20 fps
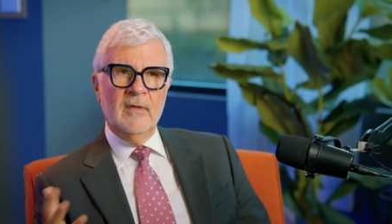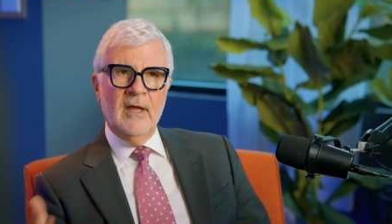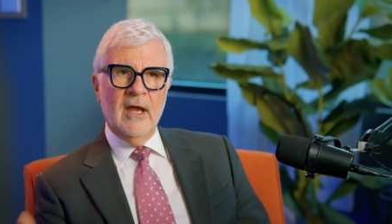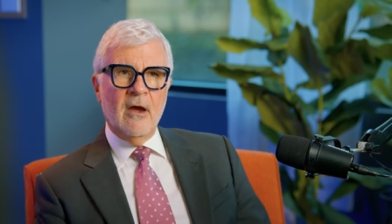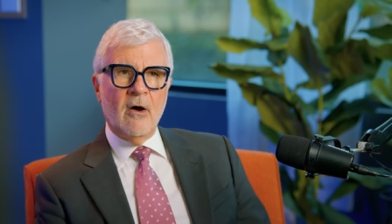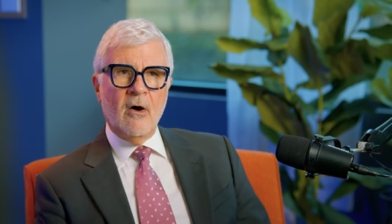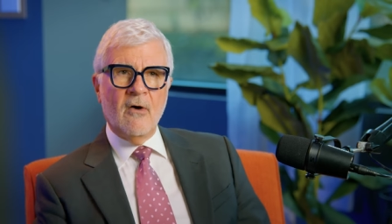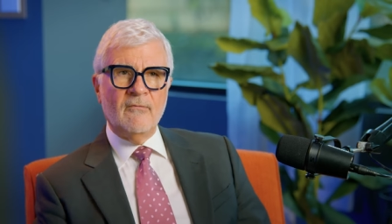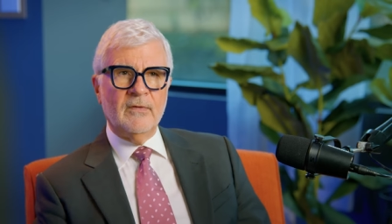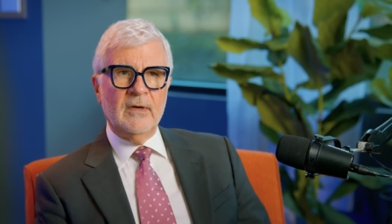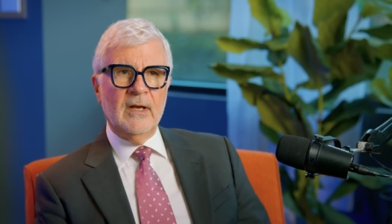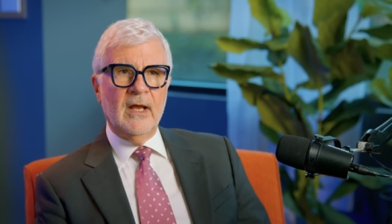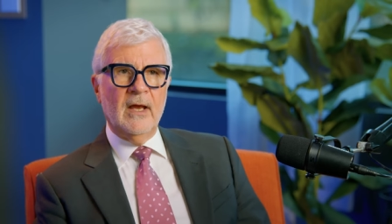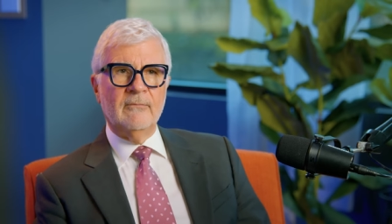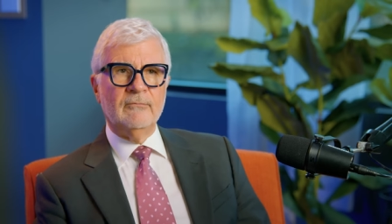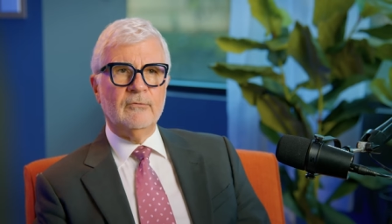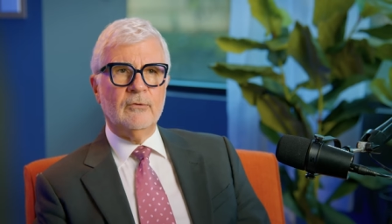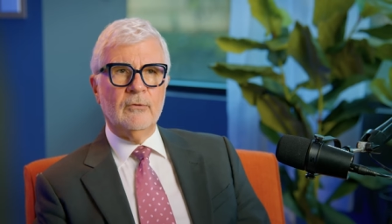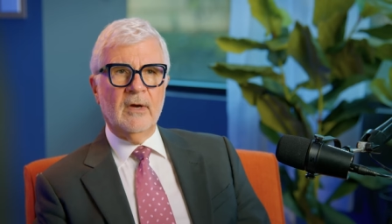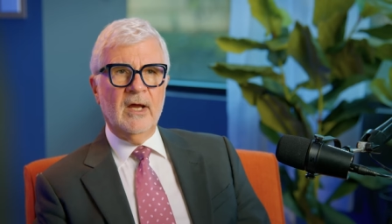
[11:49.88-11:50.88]
They often
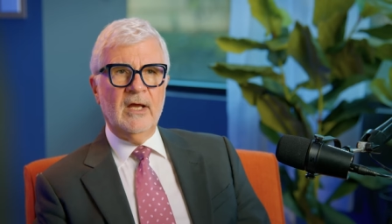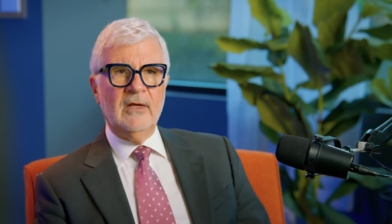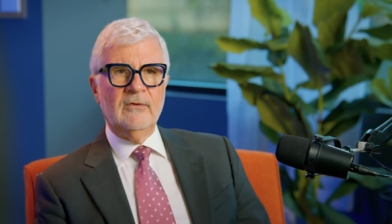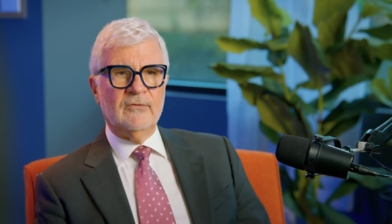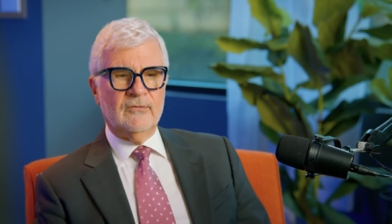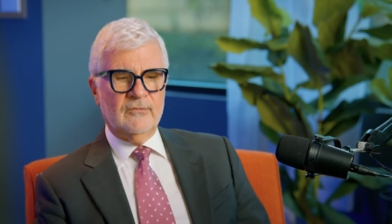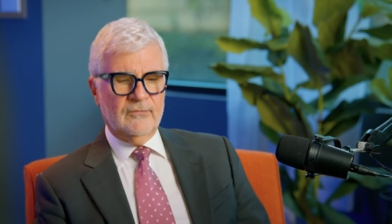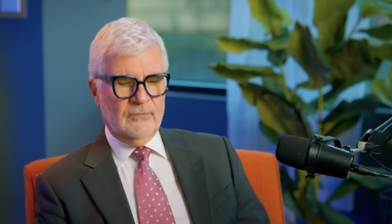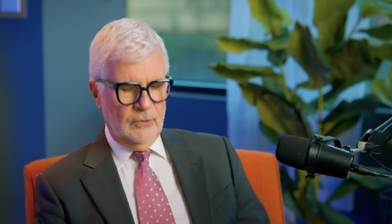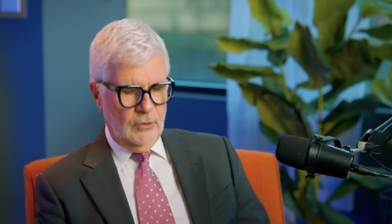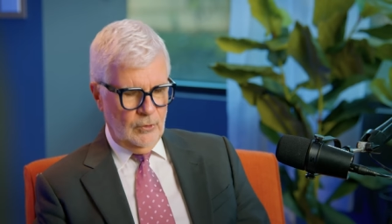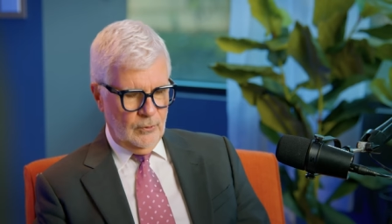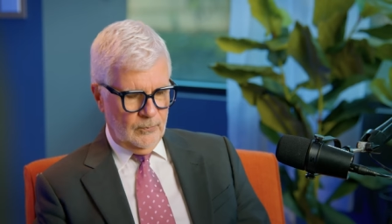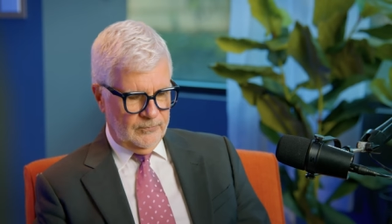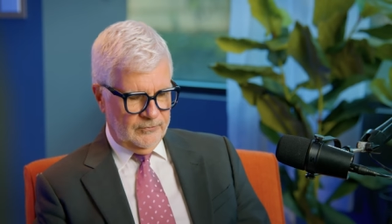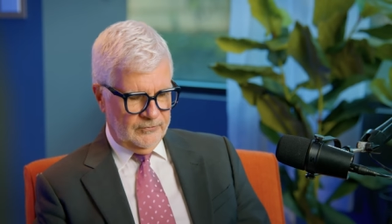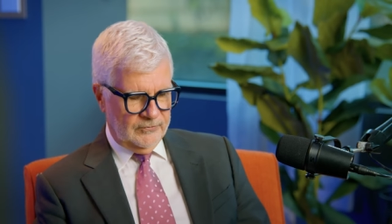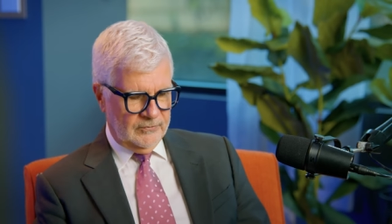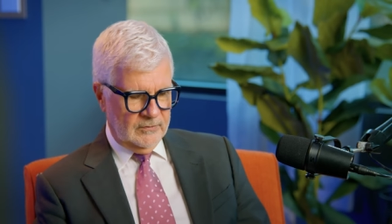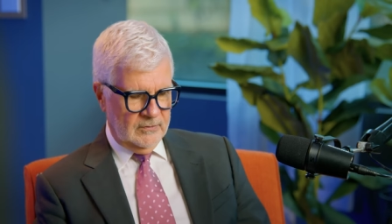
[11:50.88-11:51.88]
have great
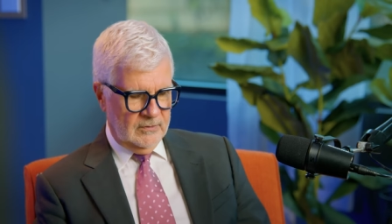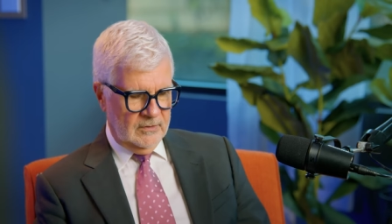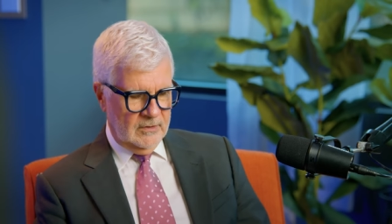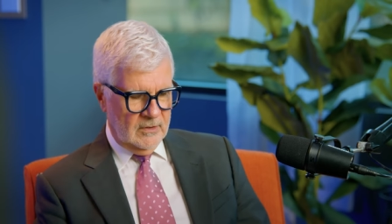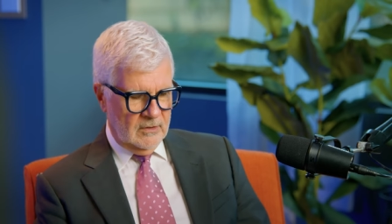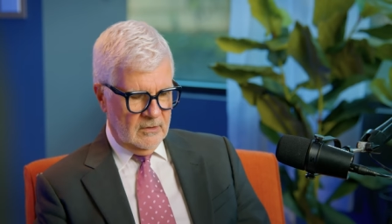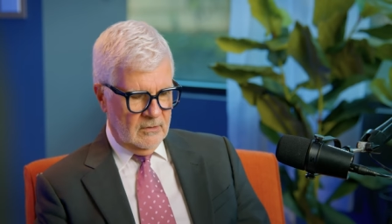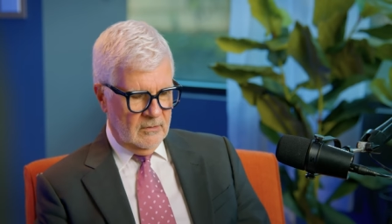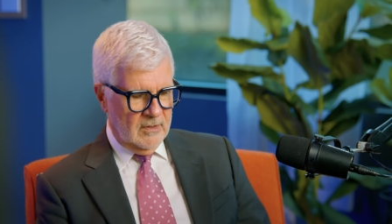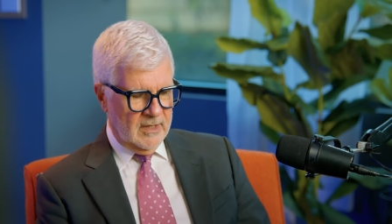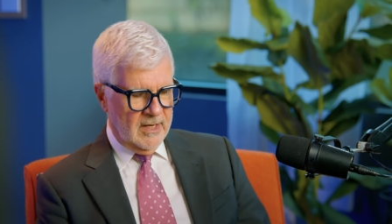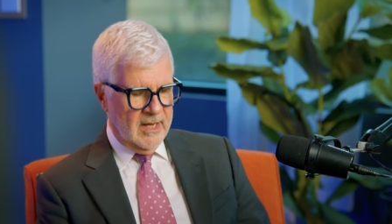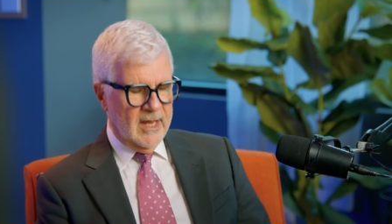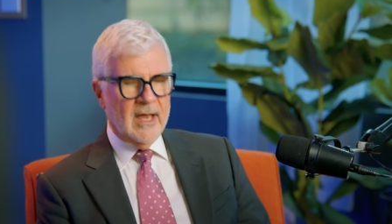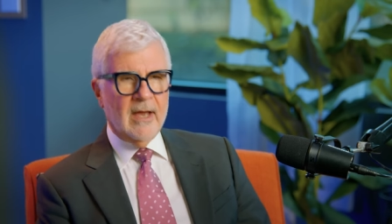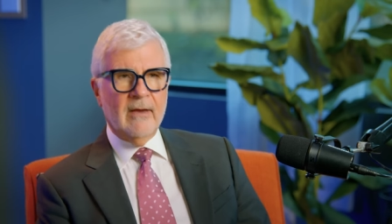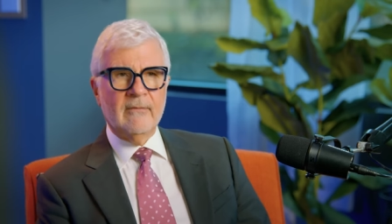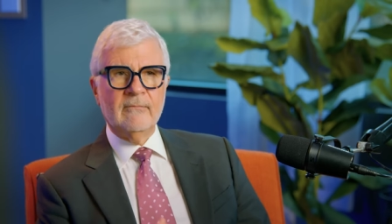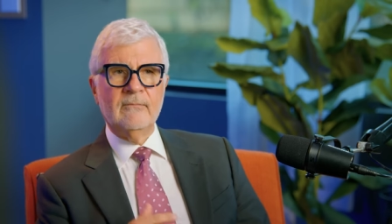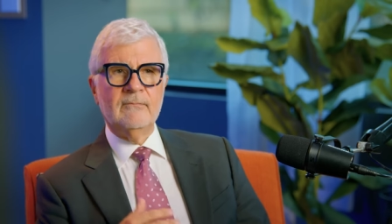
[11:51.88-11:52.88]
soups. You know,
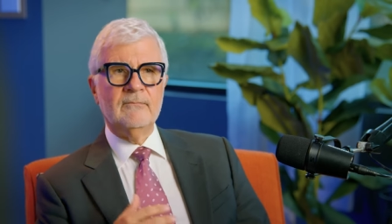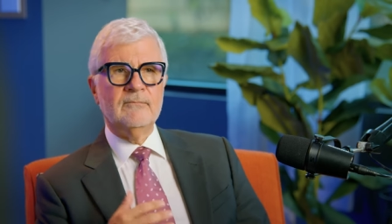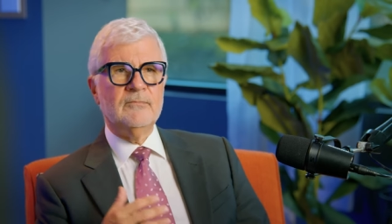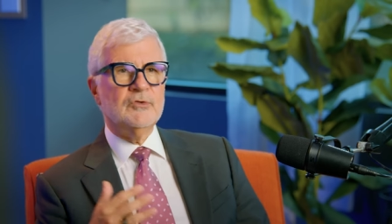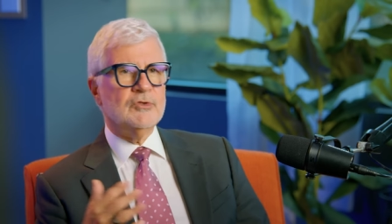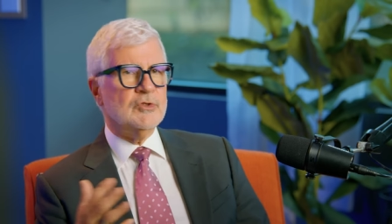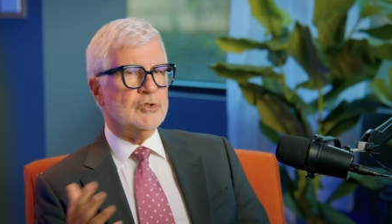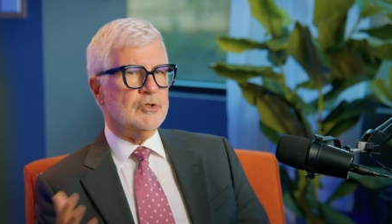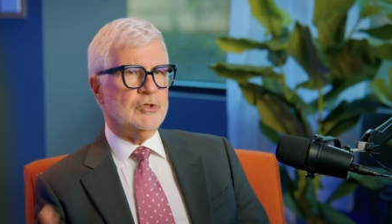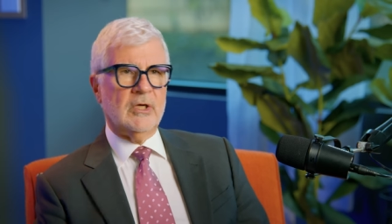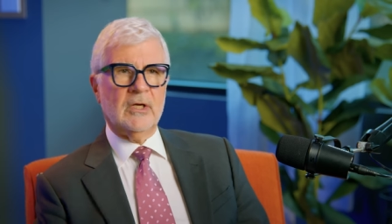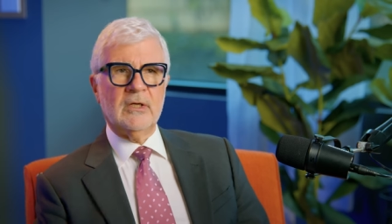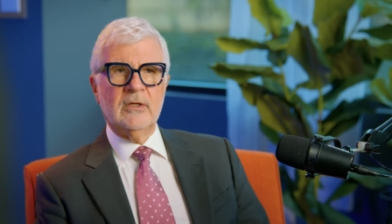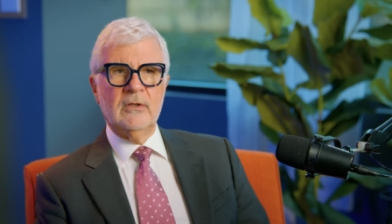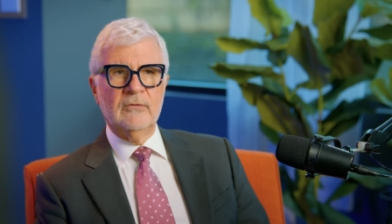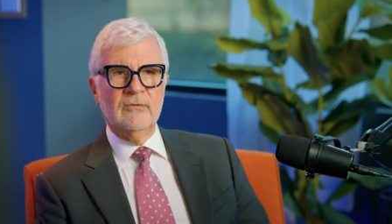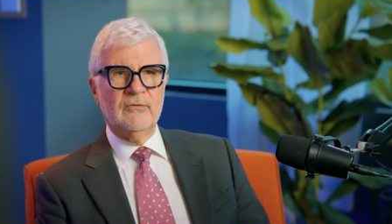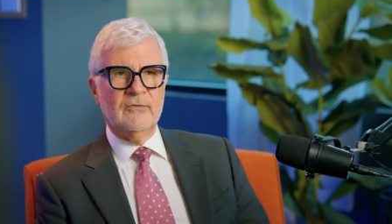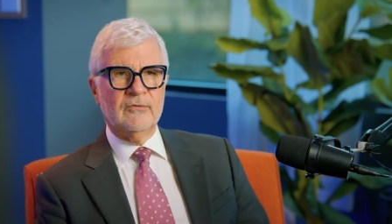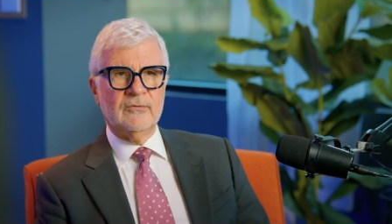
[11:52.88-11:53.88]
have
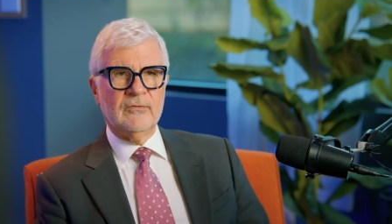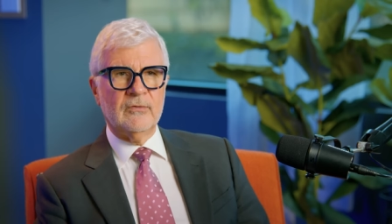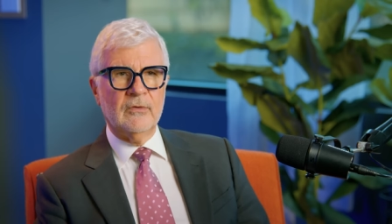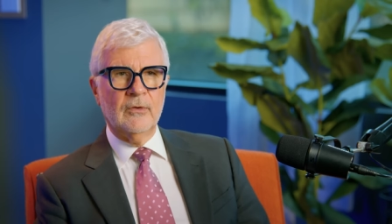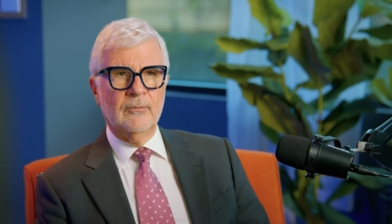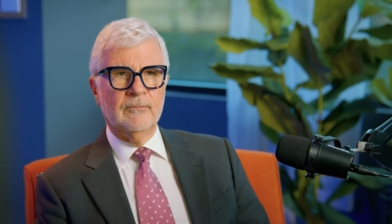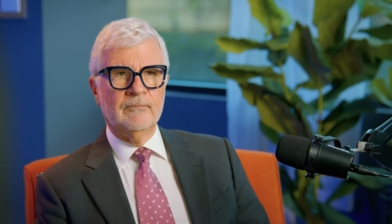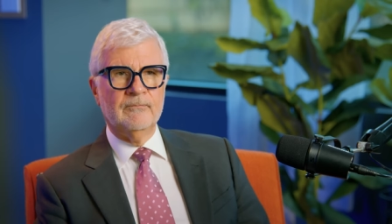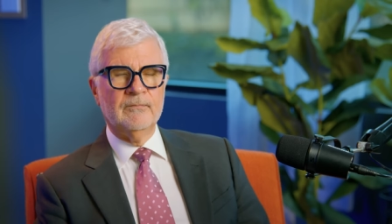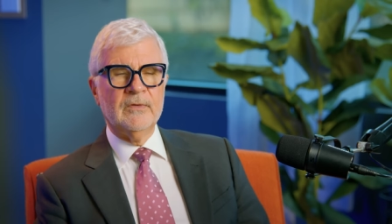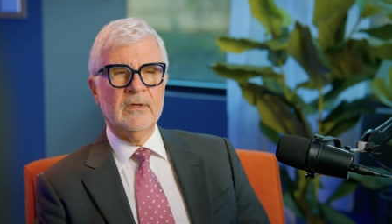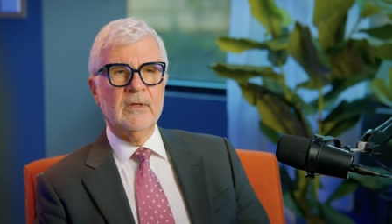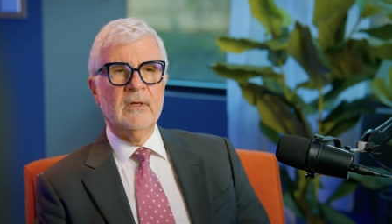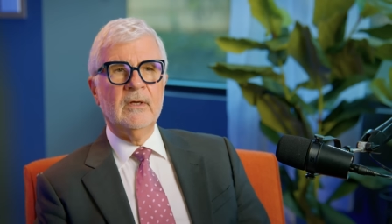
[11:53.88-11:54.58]
chicken soup.